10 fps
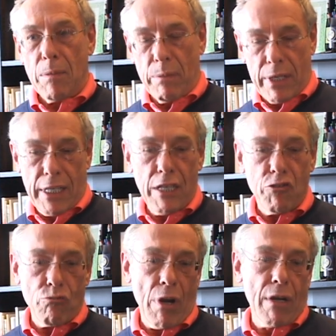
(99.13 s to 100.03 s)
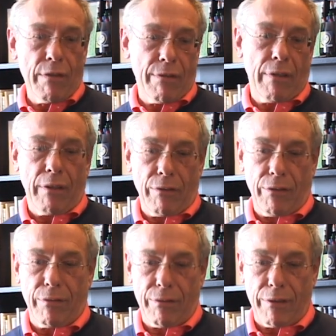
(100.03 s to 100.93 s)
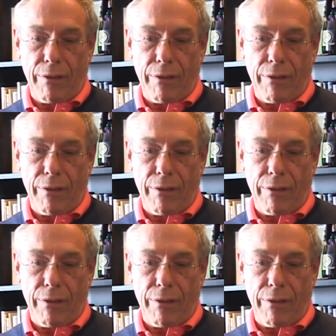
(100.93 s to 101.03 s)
But each one of these